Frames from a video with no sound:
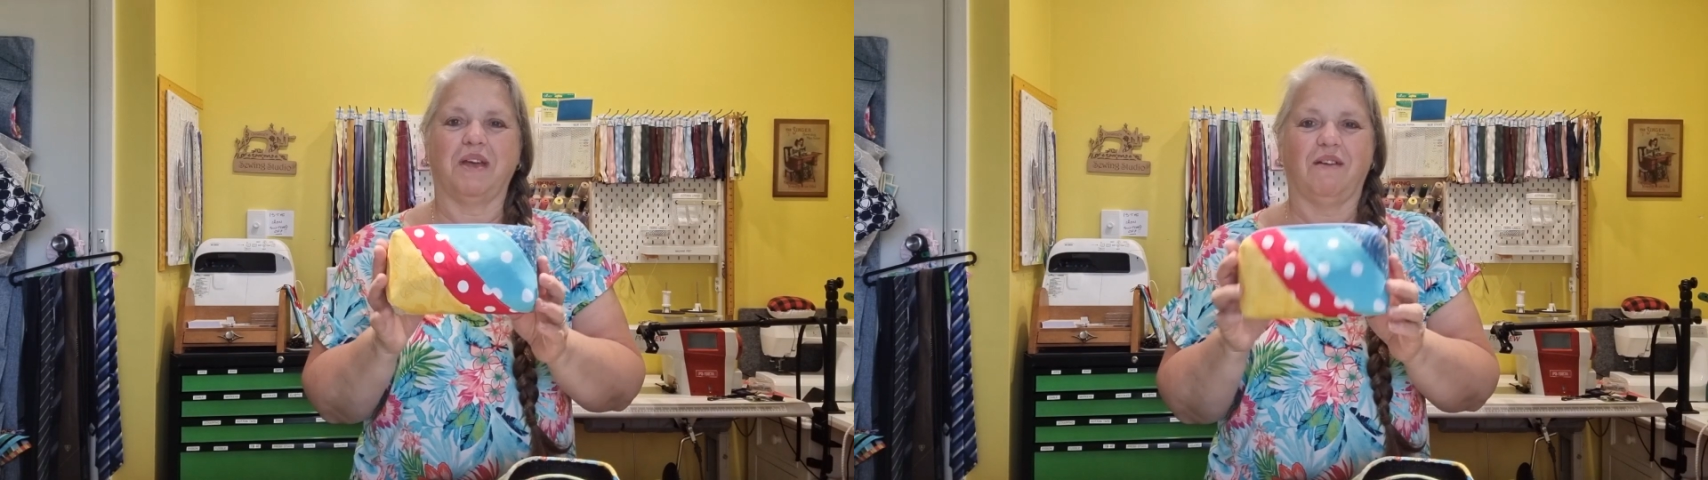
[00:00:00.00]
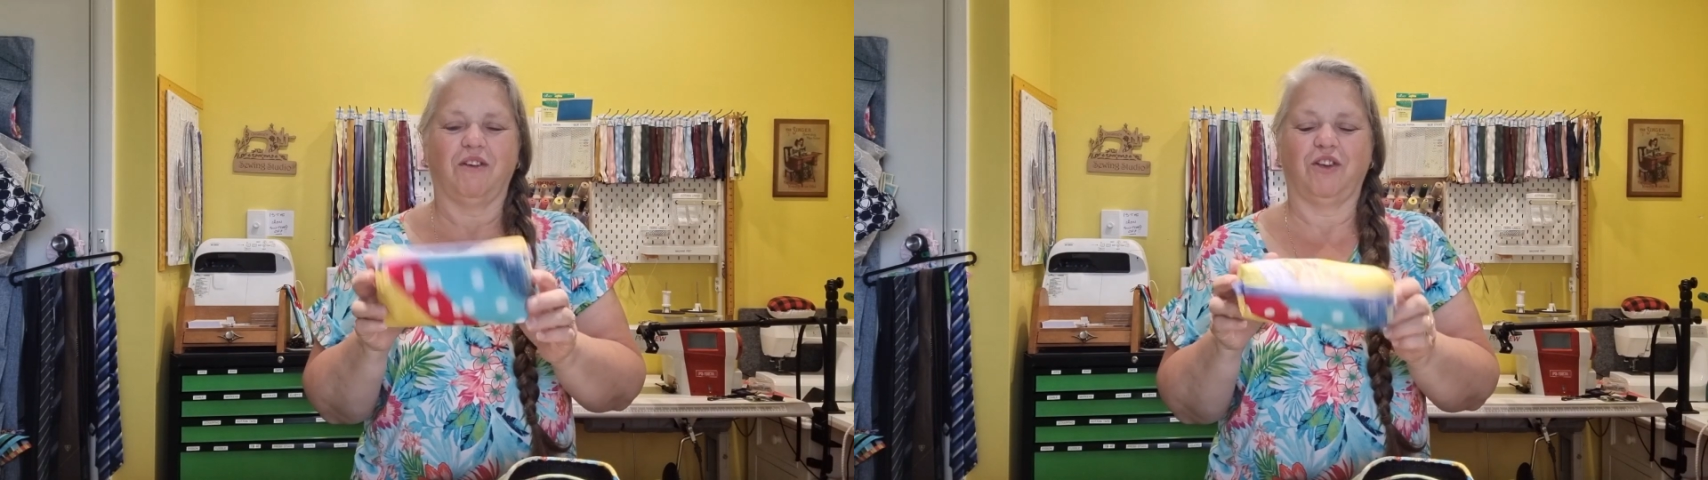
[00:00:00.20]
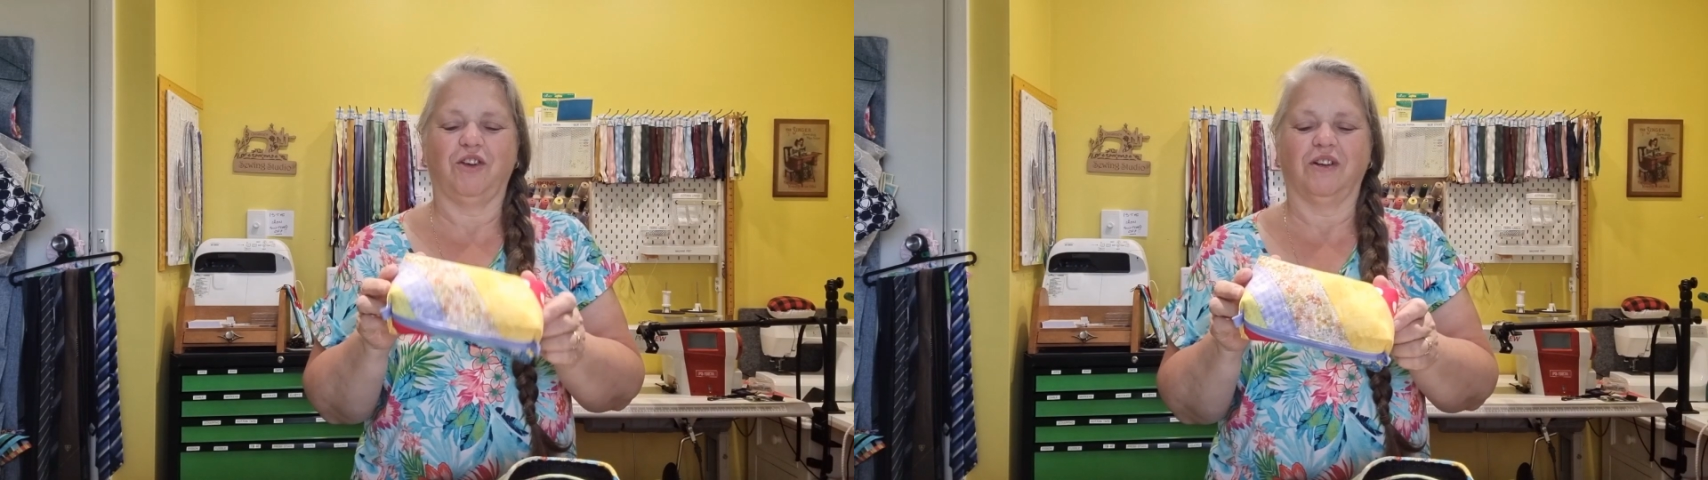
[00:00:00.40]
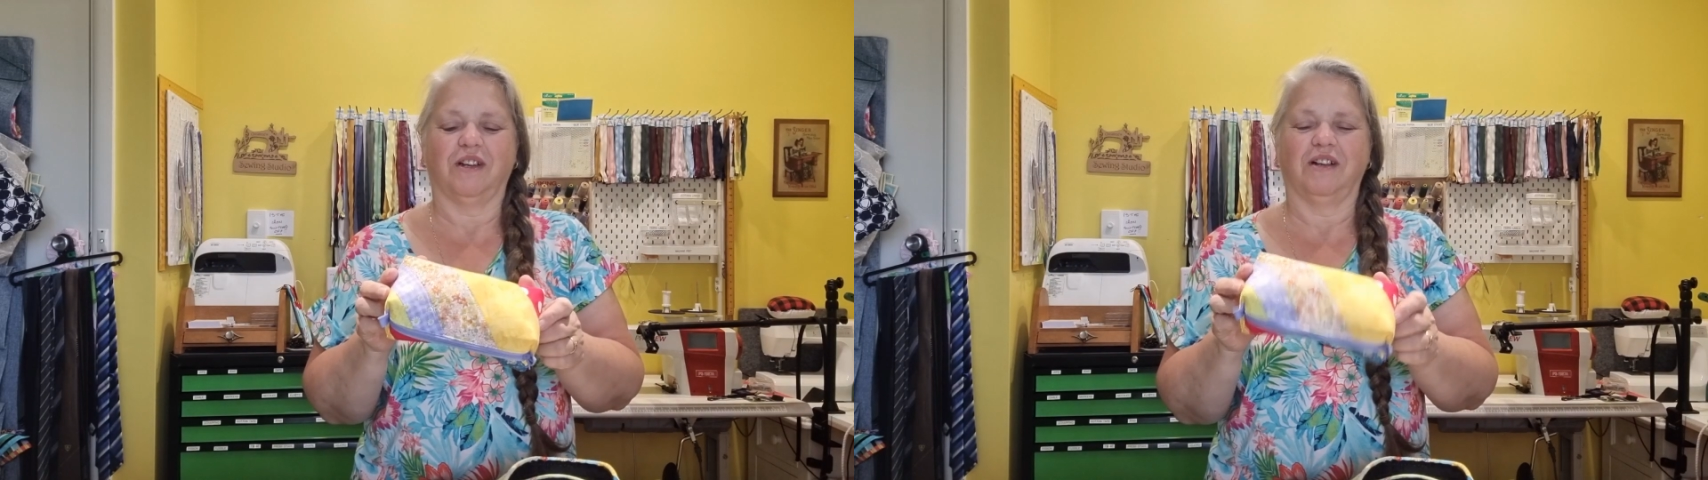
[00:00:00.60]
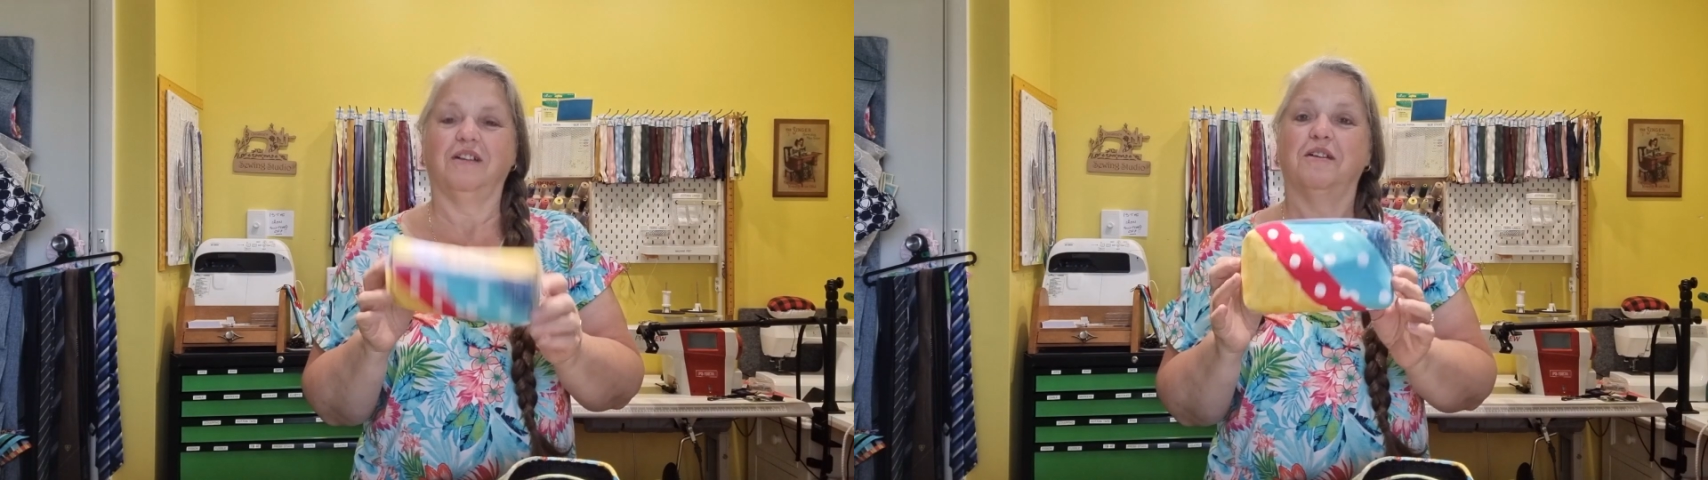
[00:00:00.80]
we have a cute
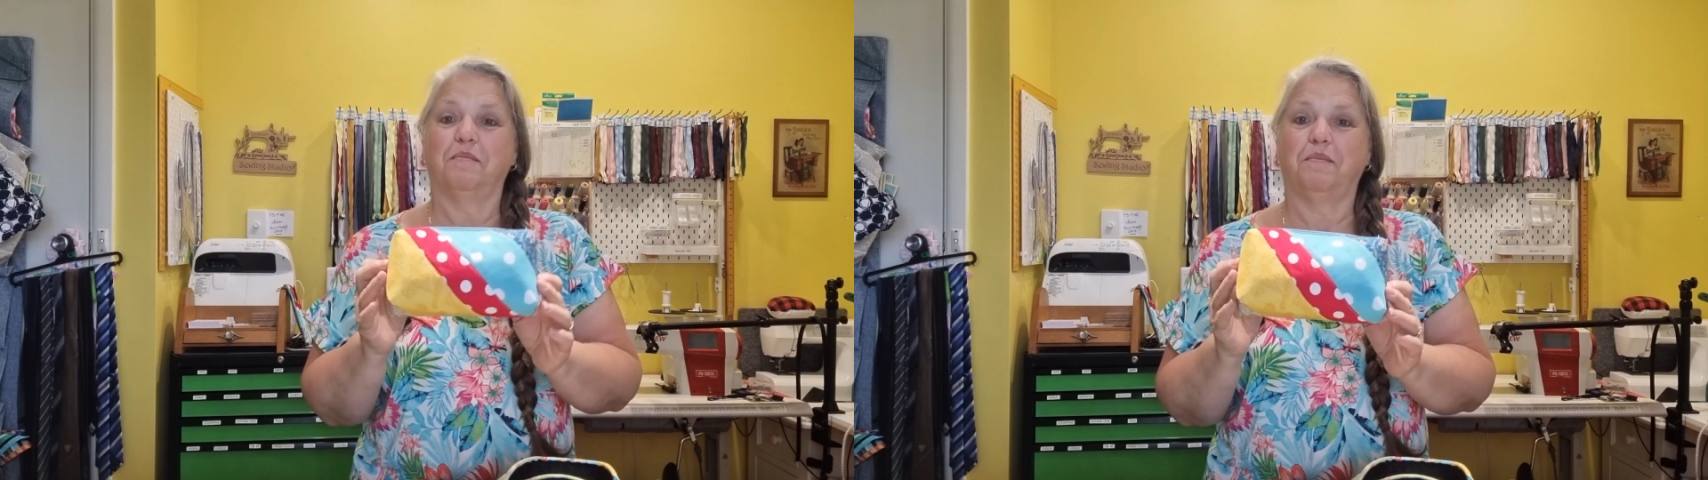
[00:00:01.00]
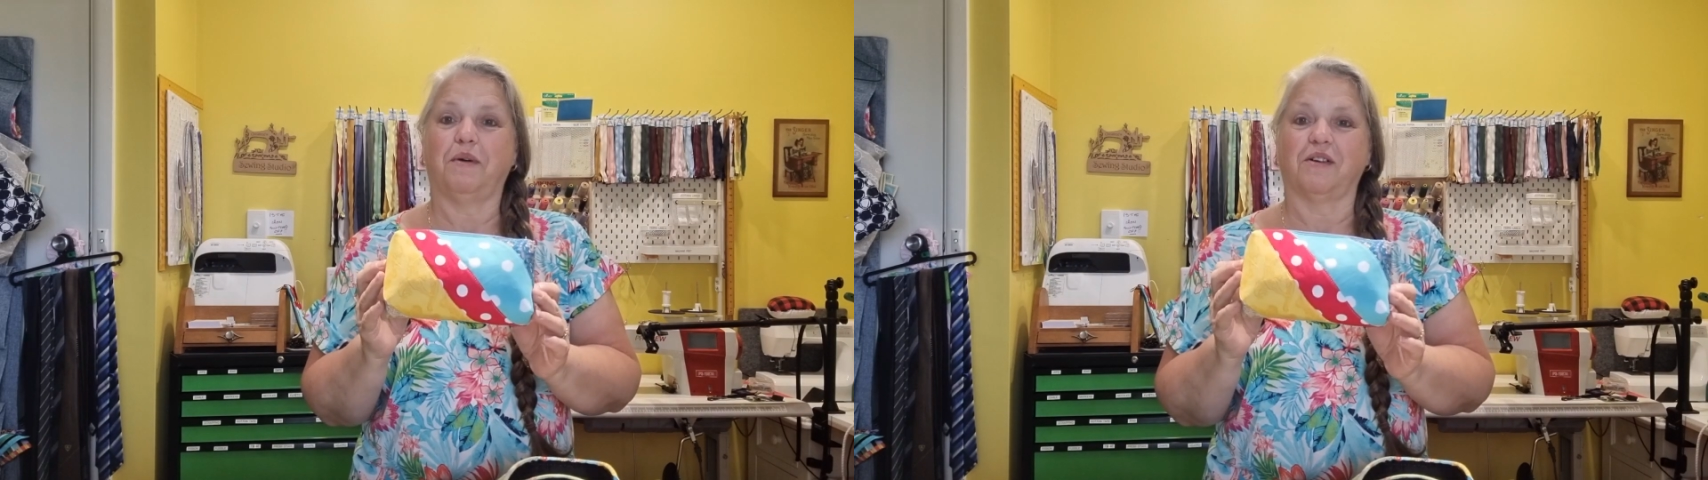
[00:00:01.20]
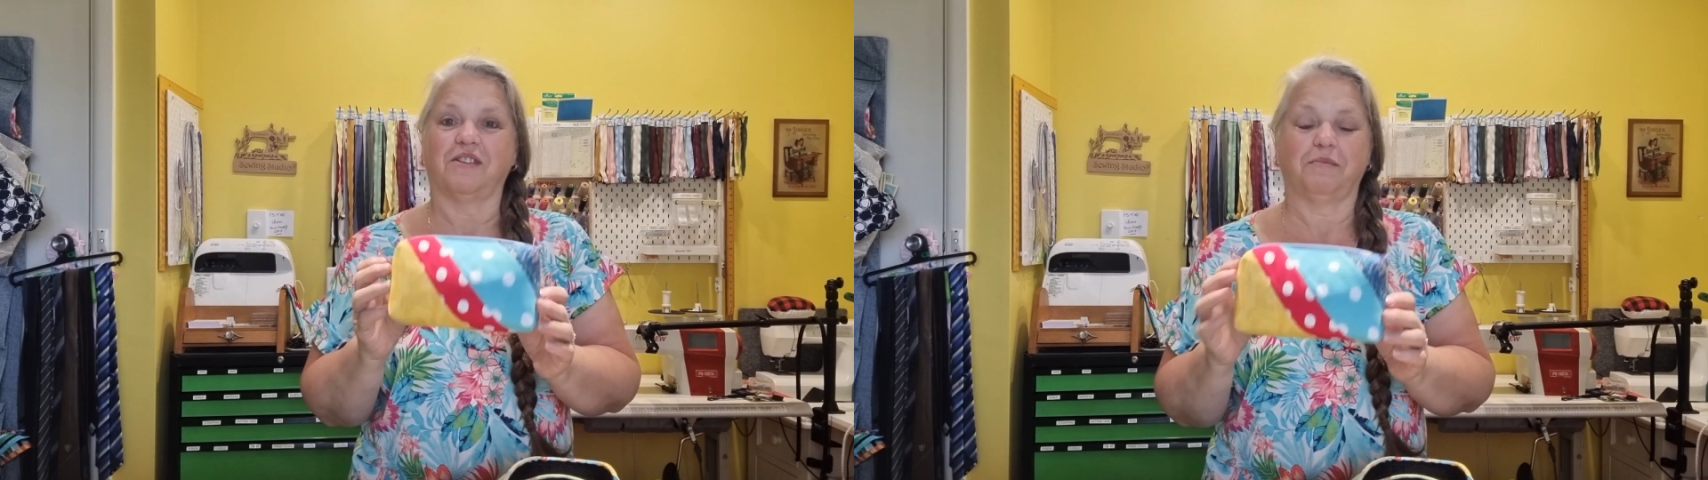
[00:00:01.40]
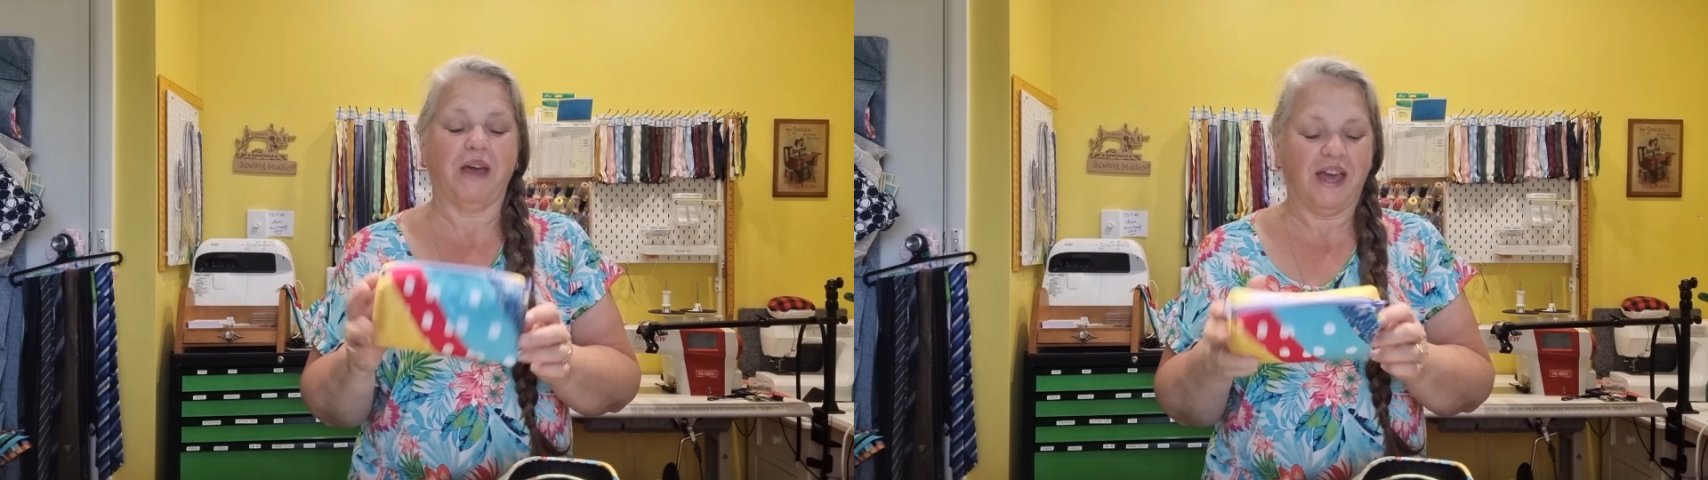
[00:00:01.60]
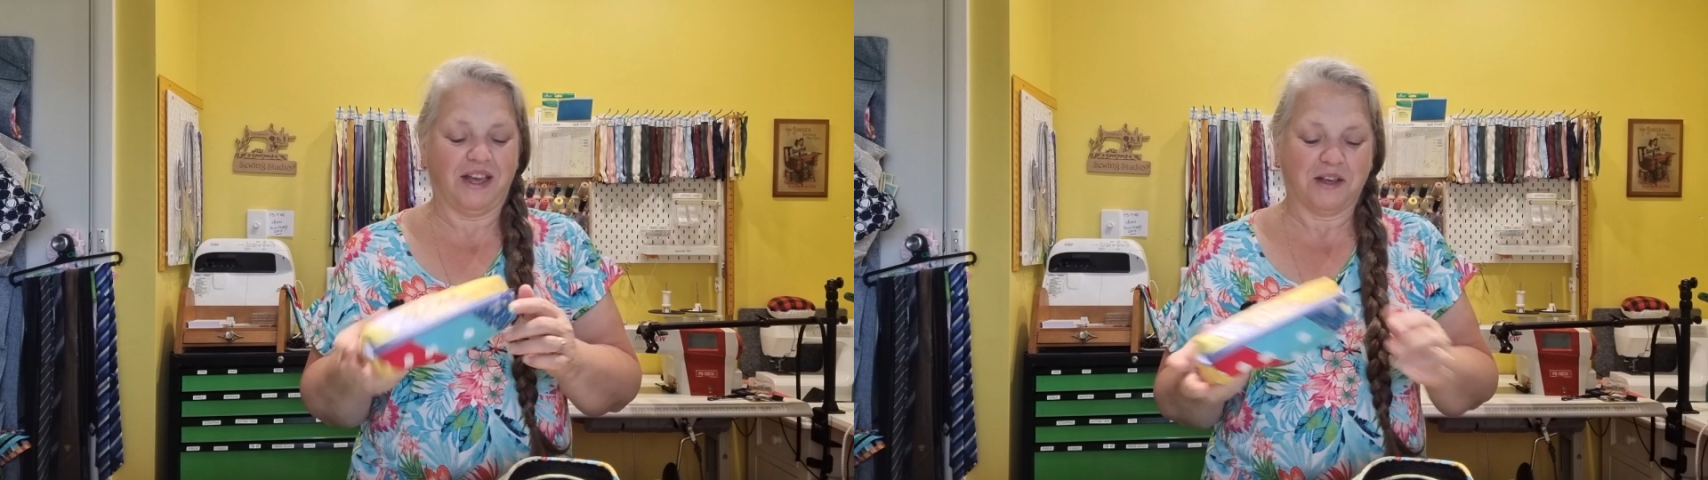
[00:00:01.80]
little boxed
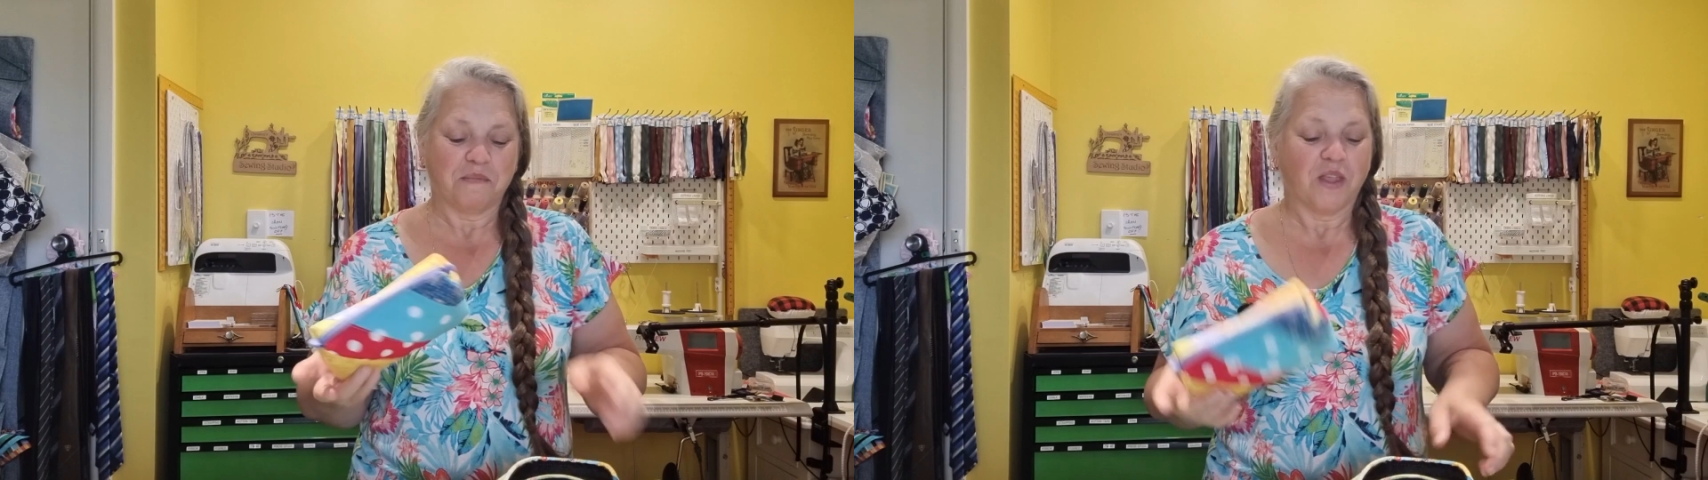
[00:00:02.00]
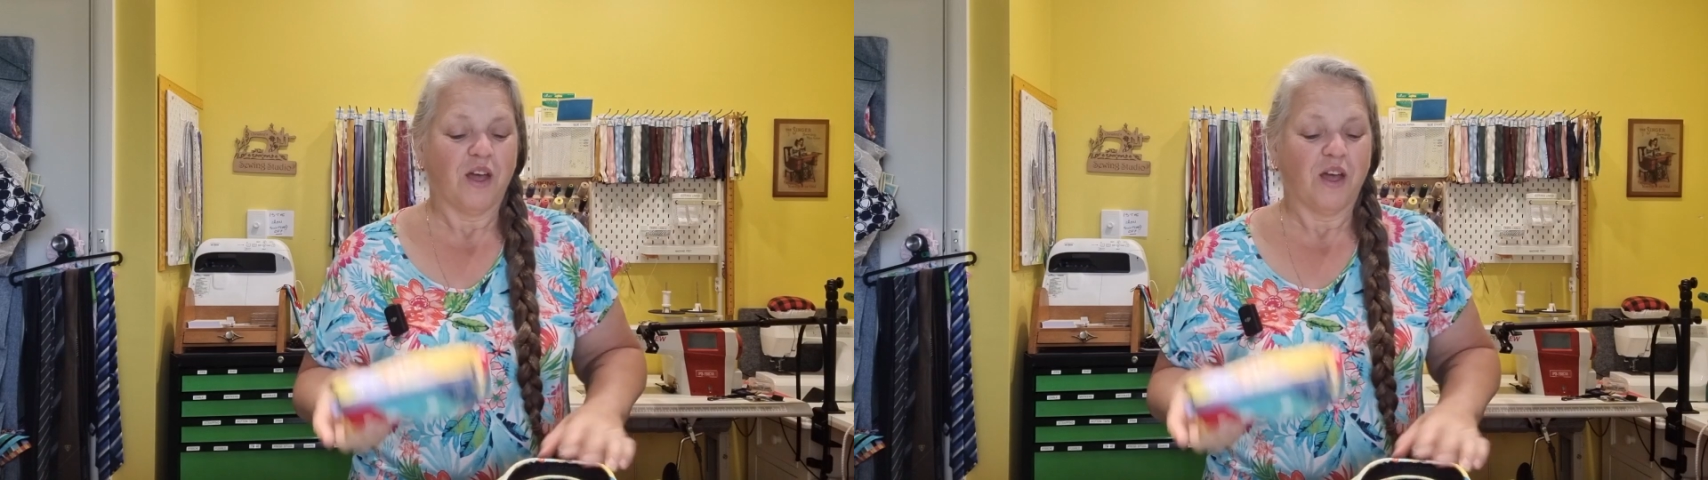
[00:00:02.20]
bag.